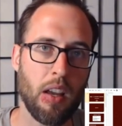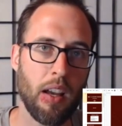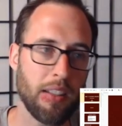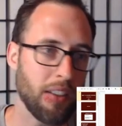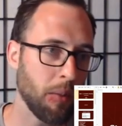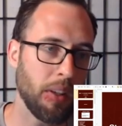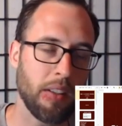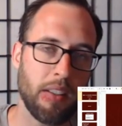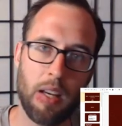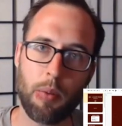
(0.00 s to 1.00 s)
It's going to be
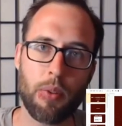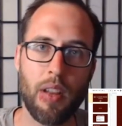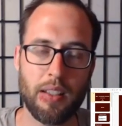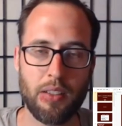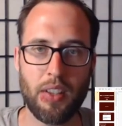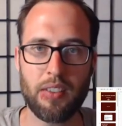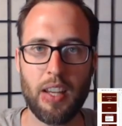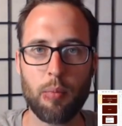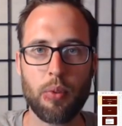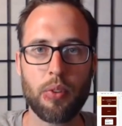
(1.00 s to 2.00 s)
in depth with lots of
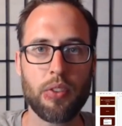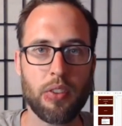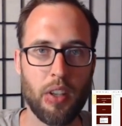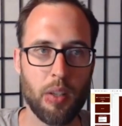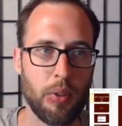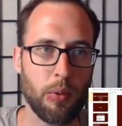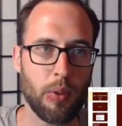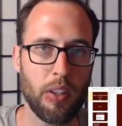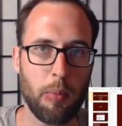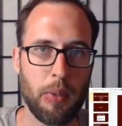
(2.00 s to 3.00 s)
examples. It's going to be
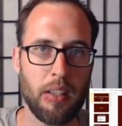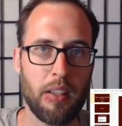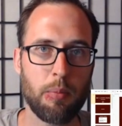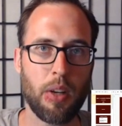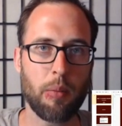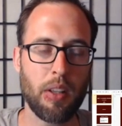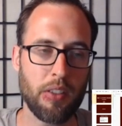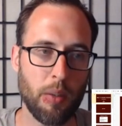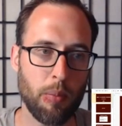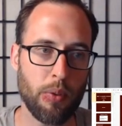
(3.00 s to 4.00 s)
really meaty, but I'm going to
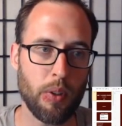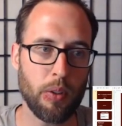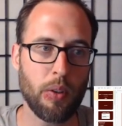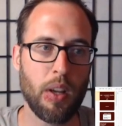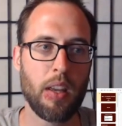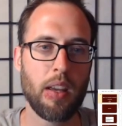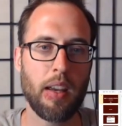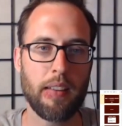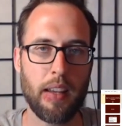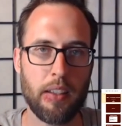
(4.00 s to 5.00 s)
zip through,
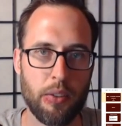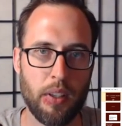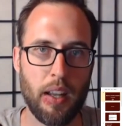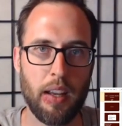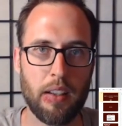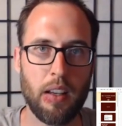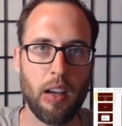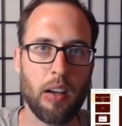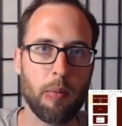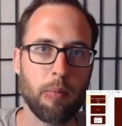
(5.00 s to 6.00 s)
and then you can
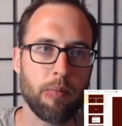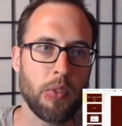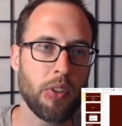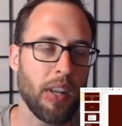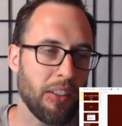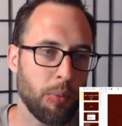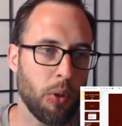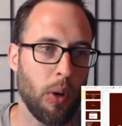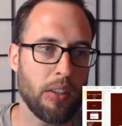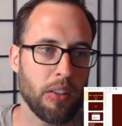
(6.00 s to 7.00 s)
ask me
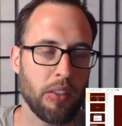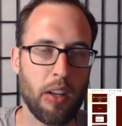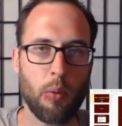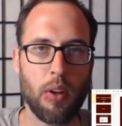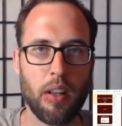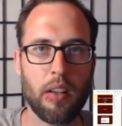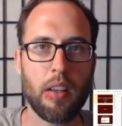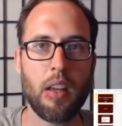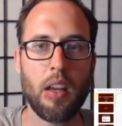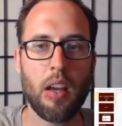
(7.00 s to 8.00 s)
questions. I don't want to
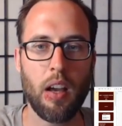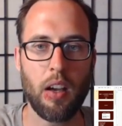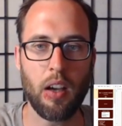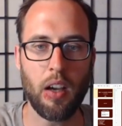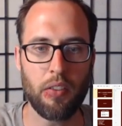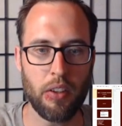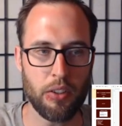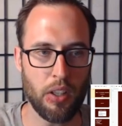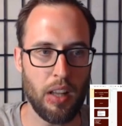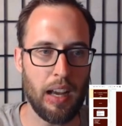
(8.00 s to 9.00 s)
hover.
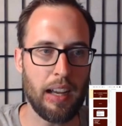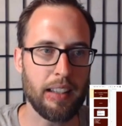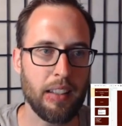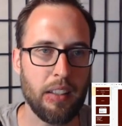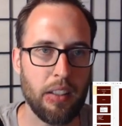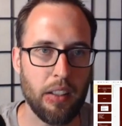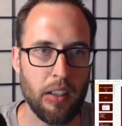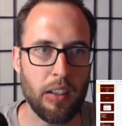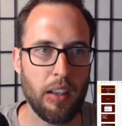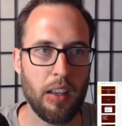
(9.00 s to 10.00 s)
There's a lot
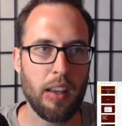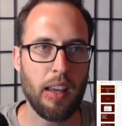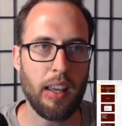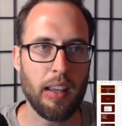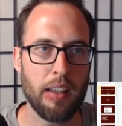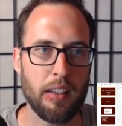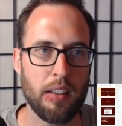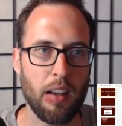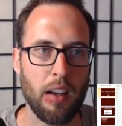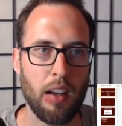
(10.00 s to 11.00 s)
here, and
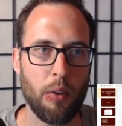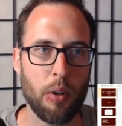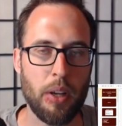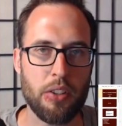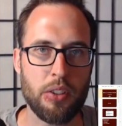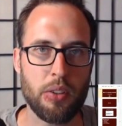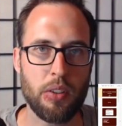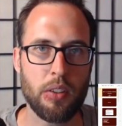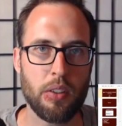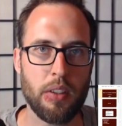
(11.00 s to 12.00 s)
I want to make
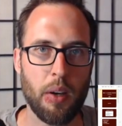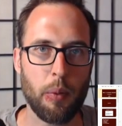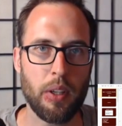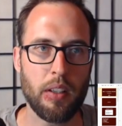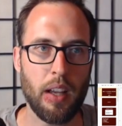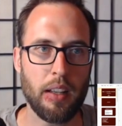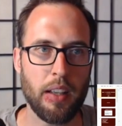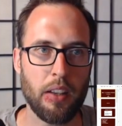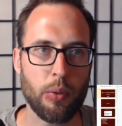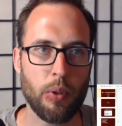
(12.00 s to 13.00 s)
sure that we can kind of
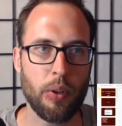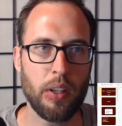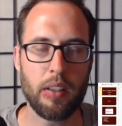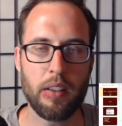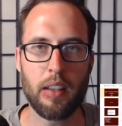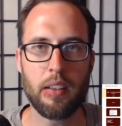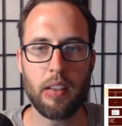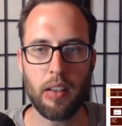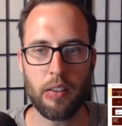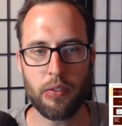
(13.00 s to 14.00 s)
get through it. And then
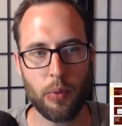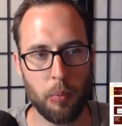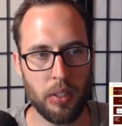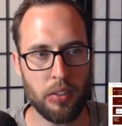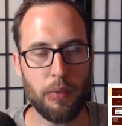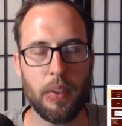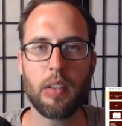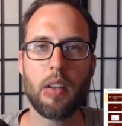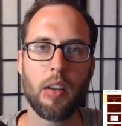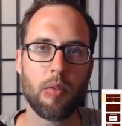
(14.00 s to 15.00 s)
if we miss
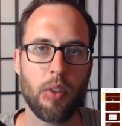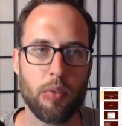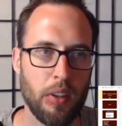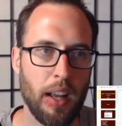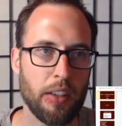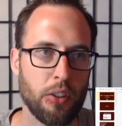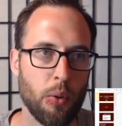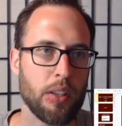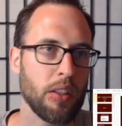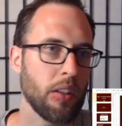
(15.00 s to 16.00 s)
something, feel free to ask
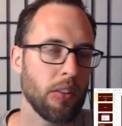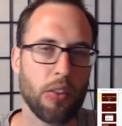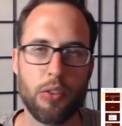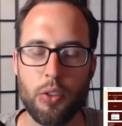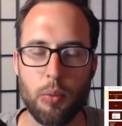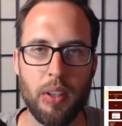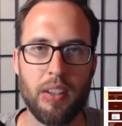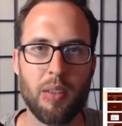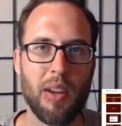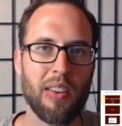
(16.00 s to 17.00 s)
questions. Shoot me an
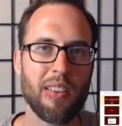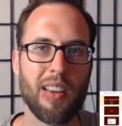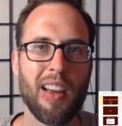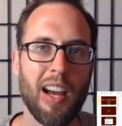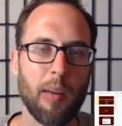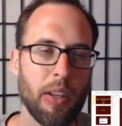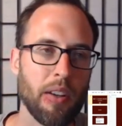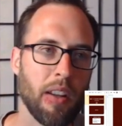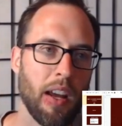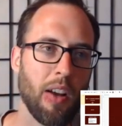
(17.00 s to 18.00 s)
email. I'm
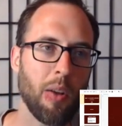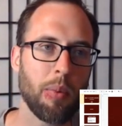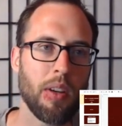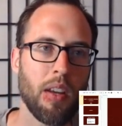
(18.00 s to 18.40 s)
here to help.